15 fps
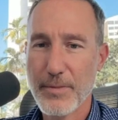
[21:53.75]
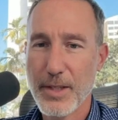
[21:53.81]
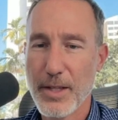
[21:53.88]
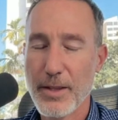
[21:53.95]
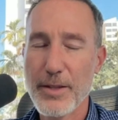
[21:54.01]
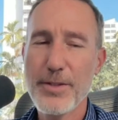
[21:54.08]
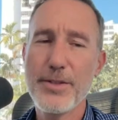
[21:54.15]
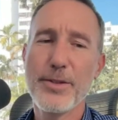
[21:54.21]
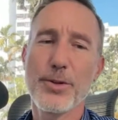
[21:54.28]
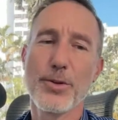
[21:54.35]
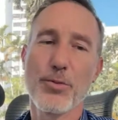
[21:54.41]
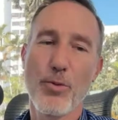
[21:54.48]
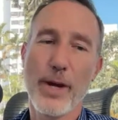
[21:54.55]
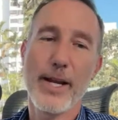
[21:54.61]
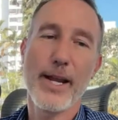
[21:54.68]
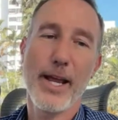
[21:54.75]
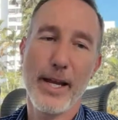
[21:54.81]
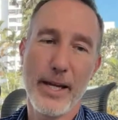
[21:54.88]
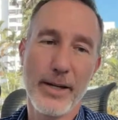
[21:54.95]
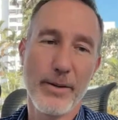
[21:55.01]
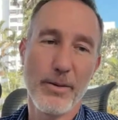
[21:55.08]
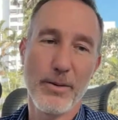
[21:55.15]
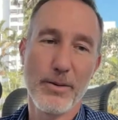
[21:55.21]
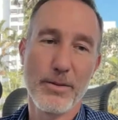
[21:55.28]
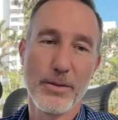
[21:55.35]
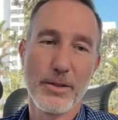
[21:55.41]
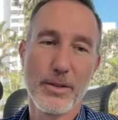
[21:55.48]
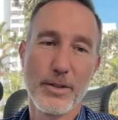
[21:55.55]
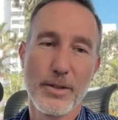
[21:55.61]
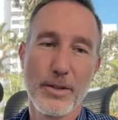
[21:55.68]
This is a great handle.
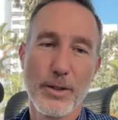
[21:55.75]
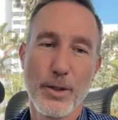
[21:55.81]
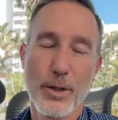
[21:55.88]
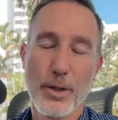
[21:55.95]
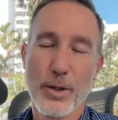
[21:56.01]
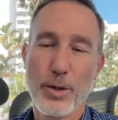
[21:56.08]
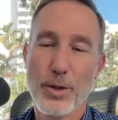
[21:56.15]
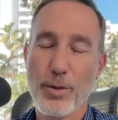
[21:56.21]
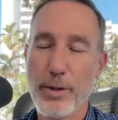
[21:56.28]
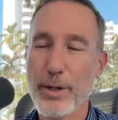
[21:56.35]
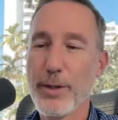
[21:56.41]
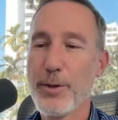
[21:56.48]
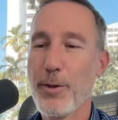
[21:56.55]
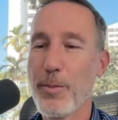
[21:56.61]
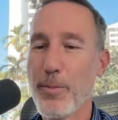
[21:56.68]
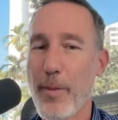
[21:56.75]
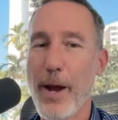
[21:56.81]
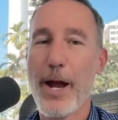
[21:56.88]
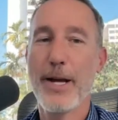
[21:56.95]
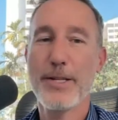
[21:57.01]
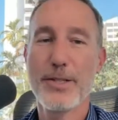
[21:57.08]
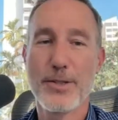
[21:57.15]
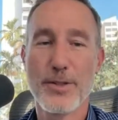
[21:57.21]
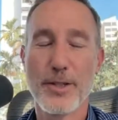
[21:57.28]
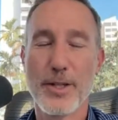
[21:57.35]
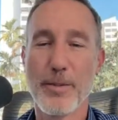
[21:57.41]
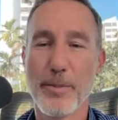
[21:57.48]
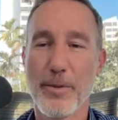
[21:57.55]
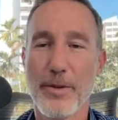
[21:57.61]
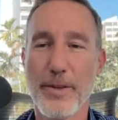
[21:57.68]
Critical Mass
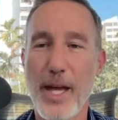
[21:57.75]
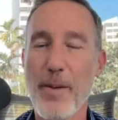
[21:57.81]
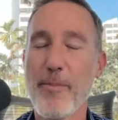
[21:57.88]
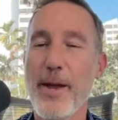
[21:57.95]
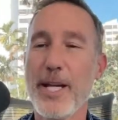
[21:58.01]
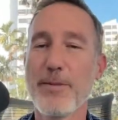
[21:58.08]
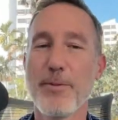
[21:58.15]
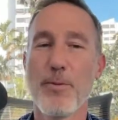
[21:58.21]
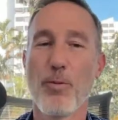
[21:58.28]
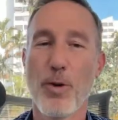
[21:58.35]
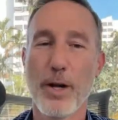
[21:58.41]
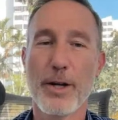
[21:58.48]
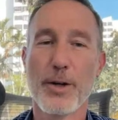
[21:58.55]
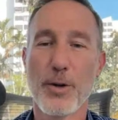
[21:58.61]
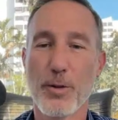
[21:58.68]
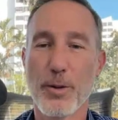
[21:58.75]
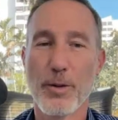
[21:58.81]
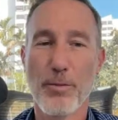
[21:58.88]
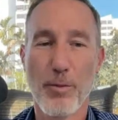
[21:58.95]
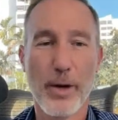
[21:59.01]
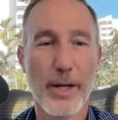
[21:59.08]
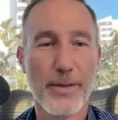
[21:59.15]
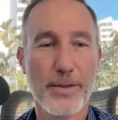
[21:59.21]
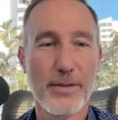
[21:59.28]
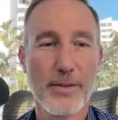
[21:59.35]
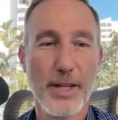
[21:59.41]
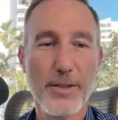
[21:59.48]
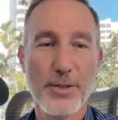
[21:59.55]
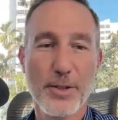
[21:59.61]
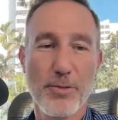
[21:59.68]
Gym. That makes me want to go lift weights.
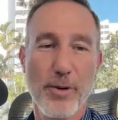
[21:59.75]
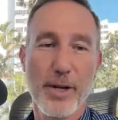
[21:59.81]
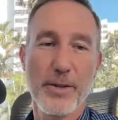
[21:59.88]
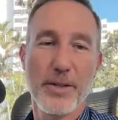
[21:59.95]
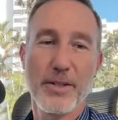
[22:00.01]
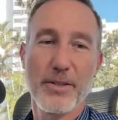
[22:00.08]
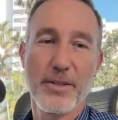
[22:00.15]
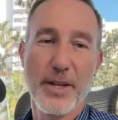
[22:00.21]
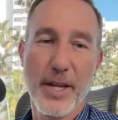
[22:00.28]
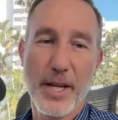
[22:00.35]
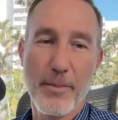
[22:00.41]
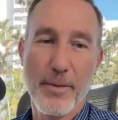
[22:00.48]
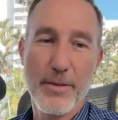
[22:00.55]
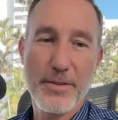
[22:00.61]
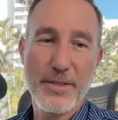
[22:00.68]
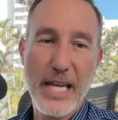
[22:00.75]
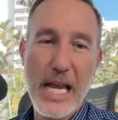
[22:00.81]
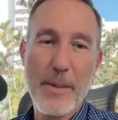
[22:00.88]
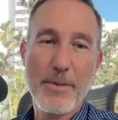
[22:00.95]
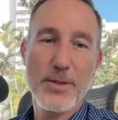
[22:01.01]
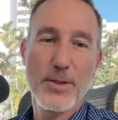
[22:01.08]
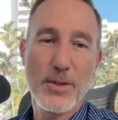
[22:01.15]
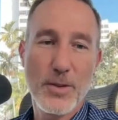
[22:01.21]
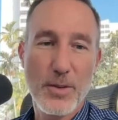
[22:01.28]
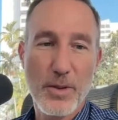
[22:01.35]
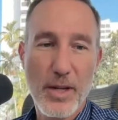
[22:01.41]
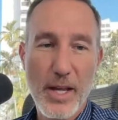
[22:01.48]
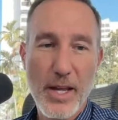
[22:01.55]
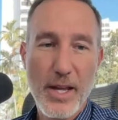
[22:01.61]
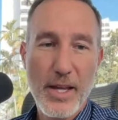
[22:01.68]
That's a great name. If Sam is doing
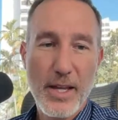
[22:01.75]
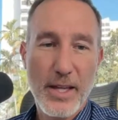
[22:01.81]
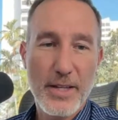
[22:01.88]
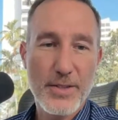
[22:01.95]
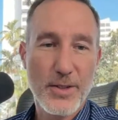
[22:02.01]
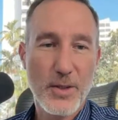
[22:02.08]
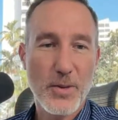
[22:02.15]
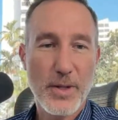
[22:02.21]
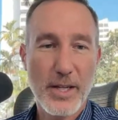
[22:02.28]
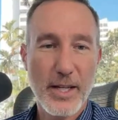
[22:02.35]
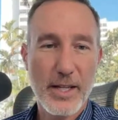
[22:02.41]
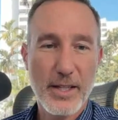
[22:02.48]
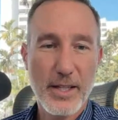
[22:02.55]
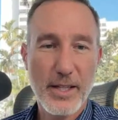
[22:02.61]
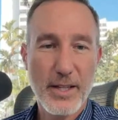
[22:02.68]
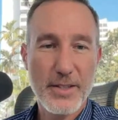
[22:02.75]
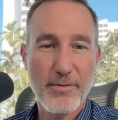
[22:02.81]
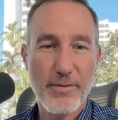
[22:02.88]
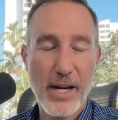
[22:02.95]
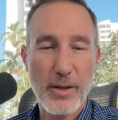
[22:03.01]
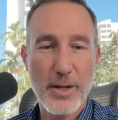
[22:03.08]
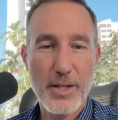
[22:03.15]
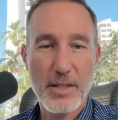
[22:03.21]
is doing it, he is in violation of